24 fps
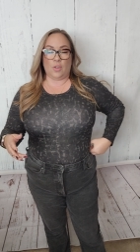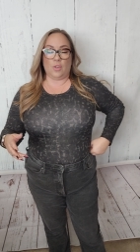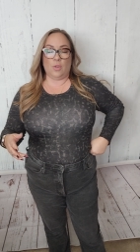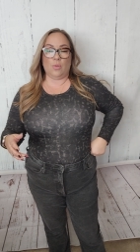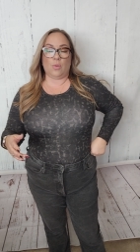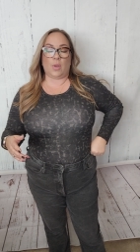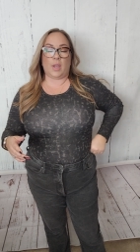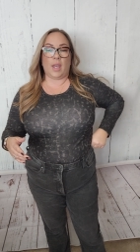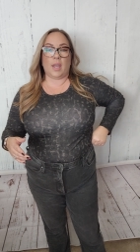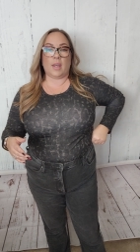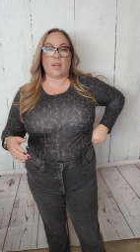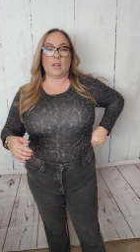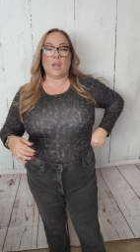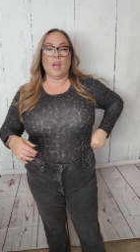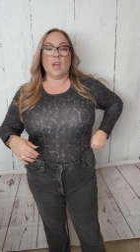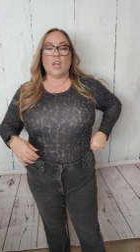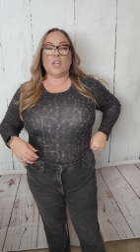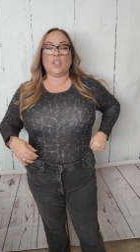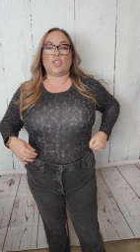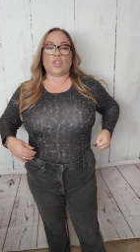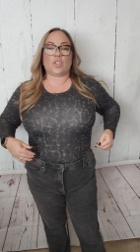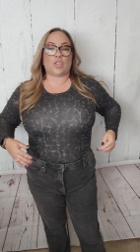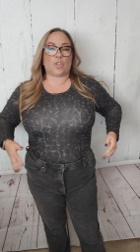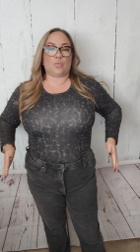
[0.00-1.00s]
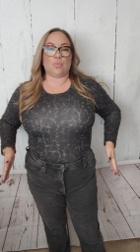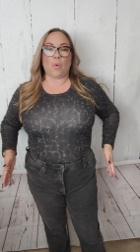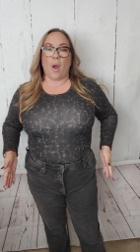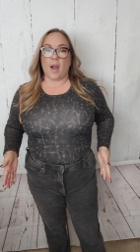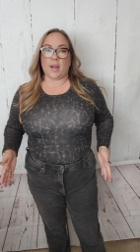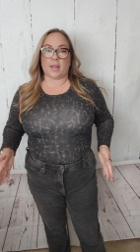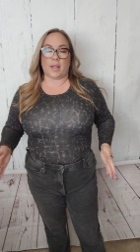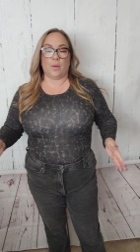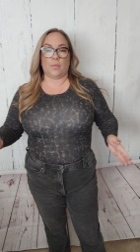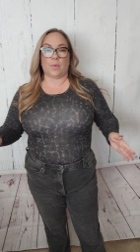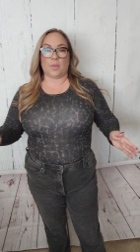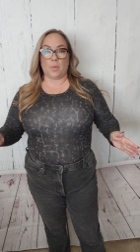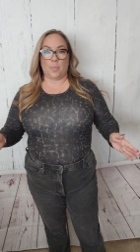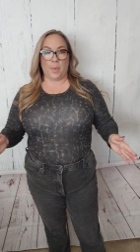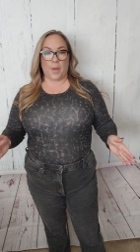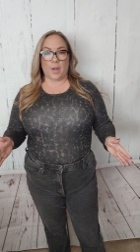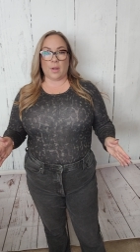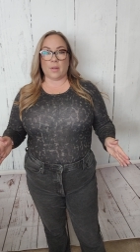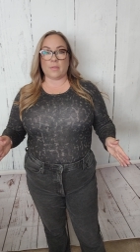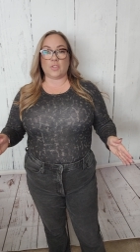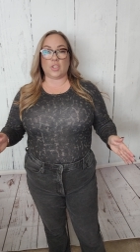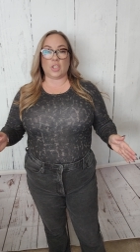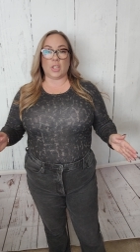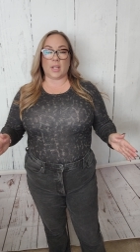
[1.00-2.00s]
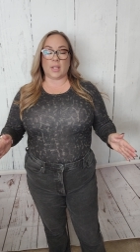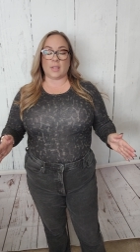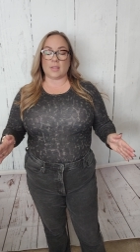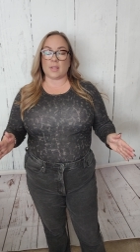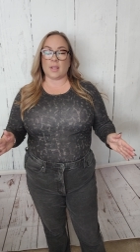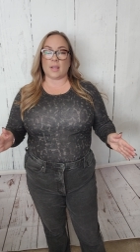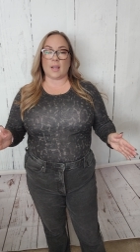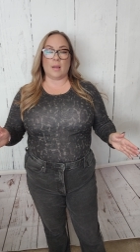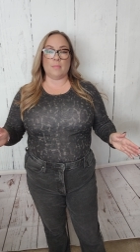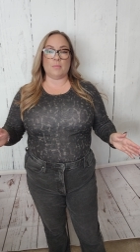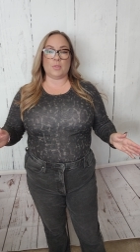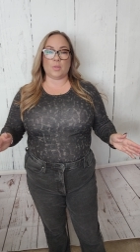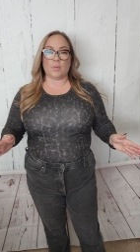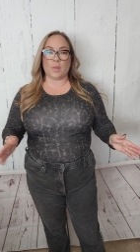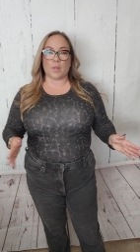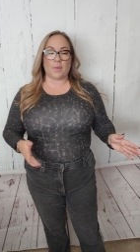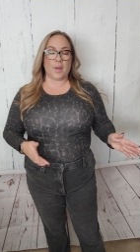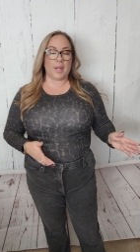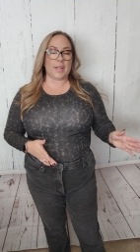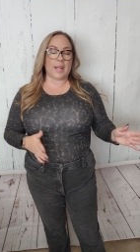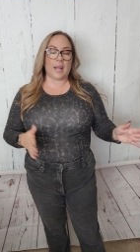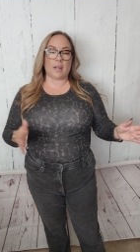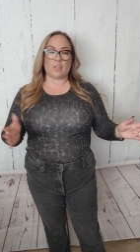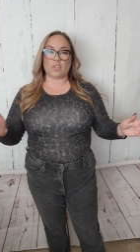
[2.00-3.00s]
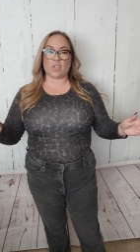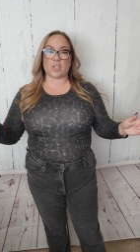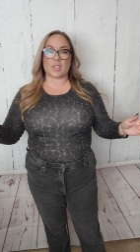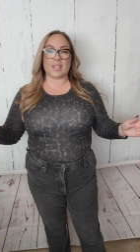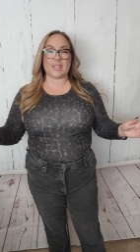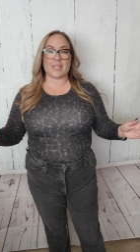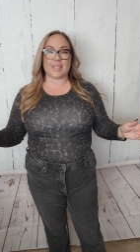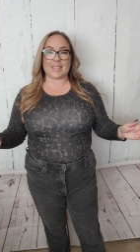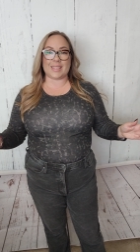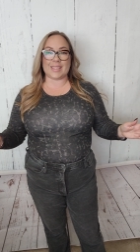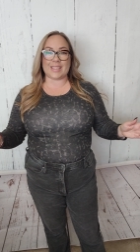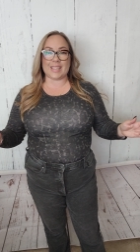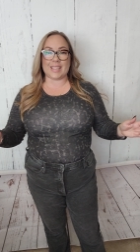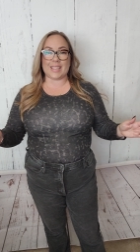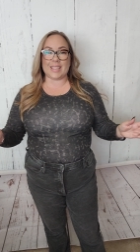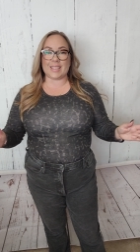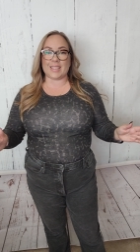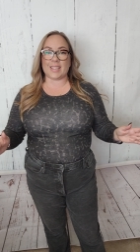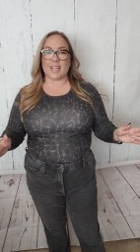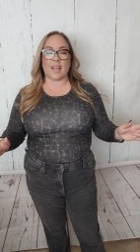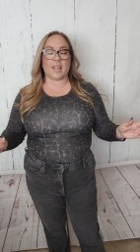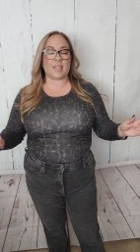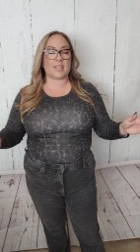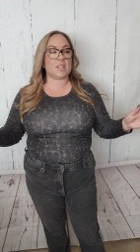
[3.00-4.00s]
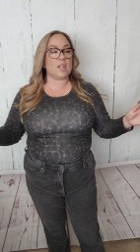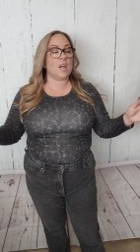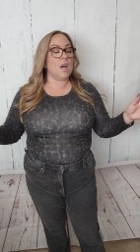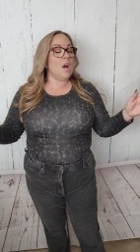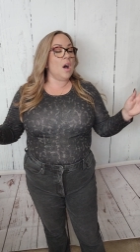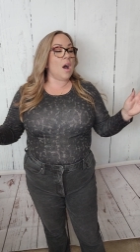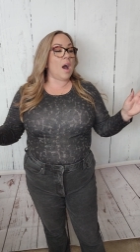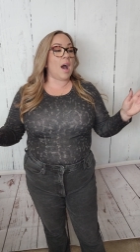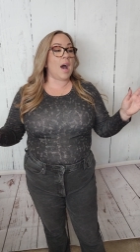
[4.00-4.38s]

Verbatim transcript: You can just rock it with a pair of jeans like I'm doing right now just because it's the easiest.